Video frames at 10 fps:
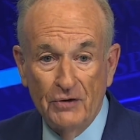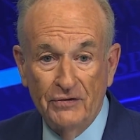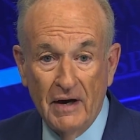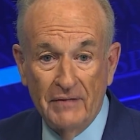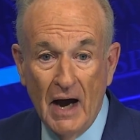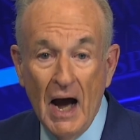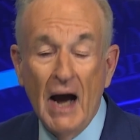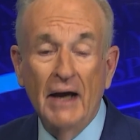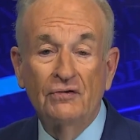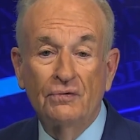and have the
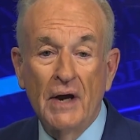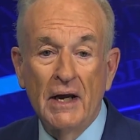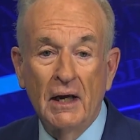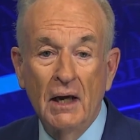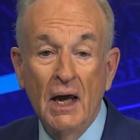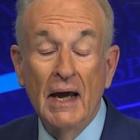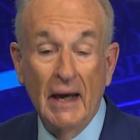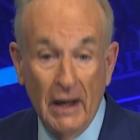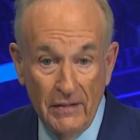highest rating in the